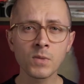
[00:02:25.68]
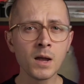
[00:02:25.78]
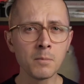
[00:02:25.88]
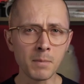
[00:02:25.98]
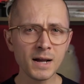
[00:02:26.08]

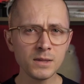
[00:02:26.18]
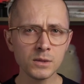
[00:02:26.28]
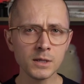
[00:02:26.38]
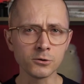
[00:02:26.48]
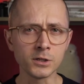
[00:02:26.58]
My
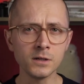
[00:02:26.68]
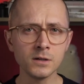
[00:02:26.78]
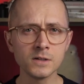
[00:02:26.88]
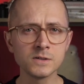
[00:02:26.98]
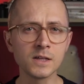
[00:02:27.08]
theory
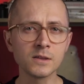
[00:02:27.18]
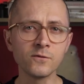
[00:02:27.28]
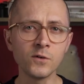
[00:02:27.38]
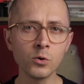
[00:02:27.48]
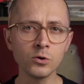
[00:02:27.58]
is that the
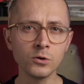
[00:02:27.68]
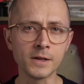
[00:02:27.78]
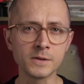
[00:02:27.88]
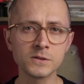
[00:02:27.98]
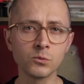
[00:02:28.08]
focal
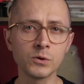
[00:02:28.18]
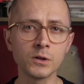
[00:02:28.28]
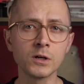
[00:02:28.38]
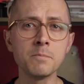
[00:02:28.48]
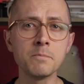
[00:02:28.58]
lengths with a
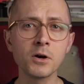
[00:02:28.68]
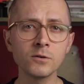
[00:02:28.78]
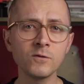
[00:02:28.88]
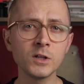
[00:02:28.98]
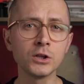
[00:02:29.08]

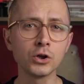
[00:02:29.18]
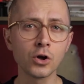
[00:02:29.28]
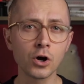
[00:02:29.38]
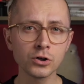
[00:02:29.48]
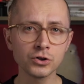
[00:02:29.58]
comparatively
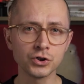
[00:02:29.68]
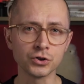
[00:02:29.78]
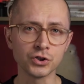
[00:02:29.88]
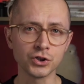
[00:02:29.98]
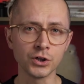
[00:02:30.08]
larger
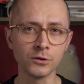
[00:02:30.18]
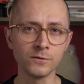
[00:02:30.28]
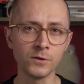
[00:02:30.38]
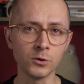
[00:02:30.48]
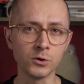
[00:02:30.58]
share of
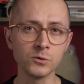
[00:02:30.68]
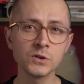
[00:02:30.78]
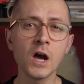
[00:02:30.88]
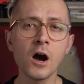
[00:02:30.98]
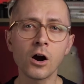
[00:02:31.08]
photos
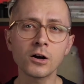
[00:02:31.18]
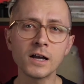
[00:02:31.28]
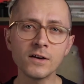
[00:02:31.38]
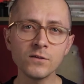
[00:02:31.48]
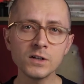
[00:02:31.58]
are
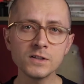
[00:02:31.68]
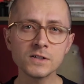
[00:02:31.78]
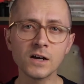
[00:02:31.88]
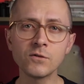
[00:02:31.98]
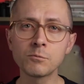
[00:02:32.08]
evidence of
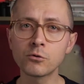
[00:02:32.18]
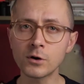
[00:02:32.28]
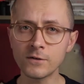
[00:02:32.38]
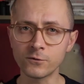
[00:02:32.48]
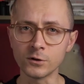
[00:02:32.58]
a
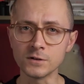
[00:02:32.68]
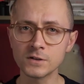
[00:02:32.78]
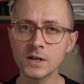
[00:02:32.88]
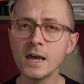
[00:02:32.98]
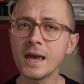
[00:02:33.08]
preference
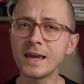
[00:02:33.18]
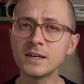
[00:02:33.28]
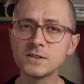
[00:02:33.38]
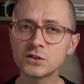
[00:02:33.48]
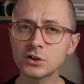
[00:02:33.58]
and can
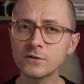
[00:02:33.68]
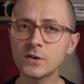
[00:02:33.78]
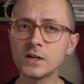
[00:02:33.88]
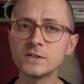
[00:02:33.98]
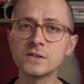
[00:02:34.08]
serve
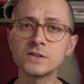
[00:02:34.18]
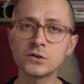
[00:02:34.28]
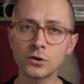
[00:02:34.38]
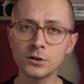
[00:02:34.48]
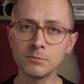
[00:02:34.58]
as a
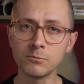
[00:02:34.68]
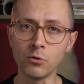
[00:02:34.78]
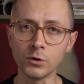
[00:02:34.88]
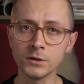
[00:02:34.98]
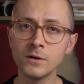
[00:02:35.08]
starting
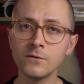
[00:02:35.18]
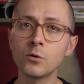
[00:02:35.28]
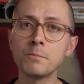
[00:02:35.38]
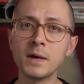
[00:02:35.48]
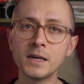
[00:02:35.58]
point for
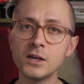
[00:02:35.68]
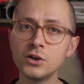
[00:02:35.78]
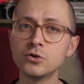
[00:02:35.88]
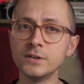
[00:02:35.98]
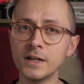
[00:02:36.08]
picking your
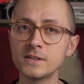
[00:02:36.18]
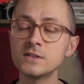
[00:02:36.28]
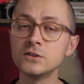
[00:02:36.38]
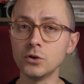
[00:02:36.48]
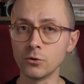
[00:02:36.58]
next
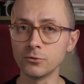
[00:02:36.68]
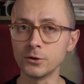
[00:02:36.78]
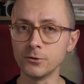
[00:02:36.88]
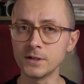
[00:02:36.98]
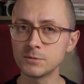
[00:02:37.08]
no
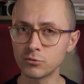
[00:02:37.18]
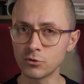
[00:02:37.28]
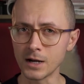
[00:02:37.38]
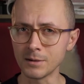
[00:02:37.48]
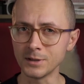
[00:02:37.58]
regrets
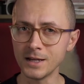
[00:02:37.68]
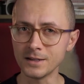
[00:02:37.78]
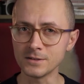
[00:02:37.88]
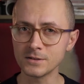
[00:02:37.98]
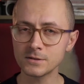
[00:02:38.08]
prime lens.